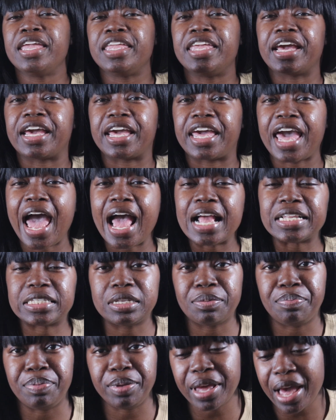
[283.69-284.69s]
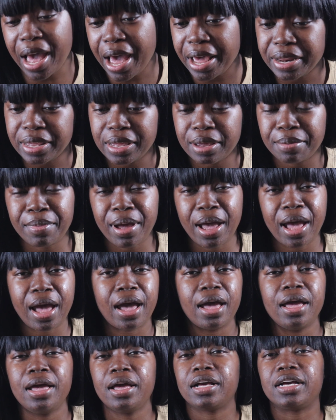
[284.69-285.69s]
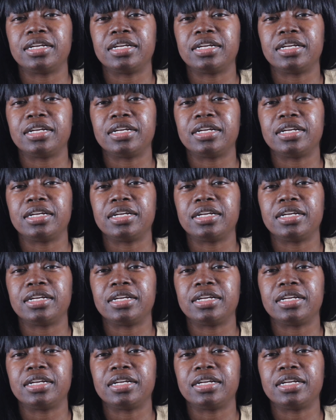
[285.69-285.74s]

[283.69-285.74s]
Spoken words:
You got to be out of your mind.